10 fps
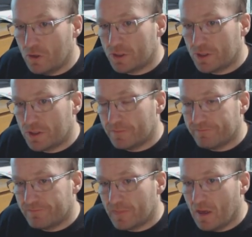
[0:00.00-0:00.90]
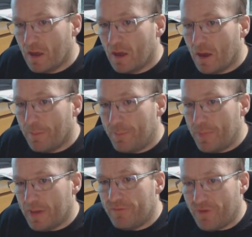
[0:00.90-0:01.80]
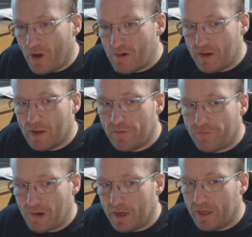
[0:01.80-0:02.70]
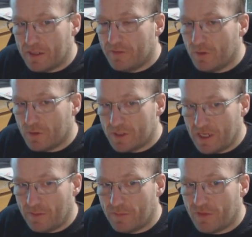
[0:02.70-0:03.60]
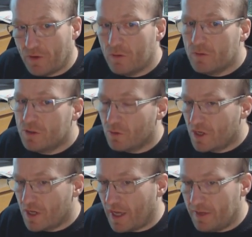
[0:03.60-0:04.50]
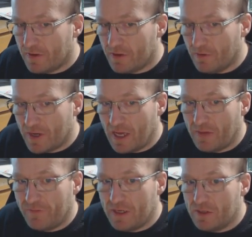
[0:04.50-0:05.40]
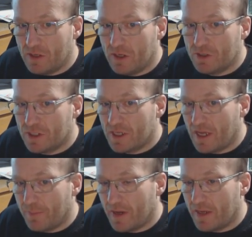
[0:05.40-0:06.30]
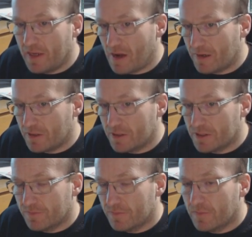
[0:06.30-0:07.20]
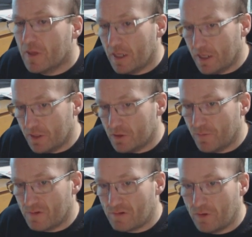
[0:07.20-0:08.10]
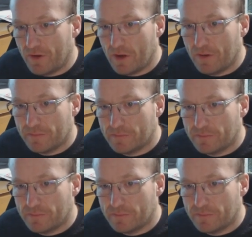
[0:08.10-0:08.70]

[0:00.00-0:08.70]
Just be very afraid if your DM throws your, your carefully nurtured campaign characters into Barovia.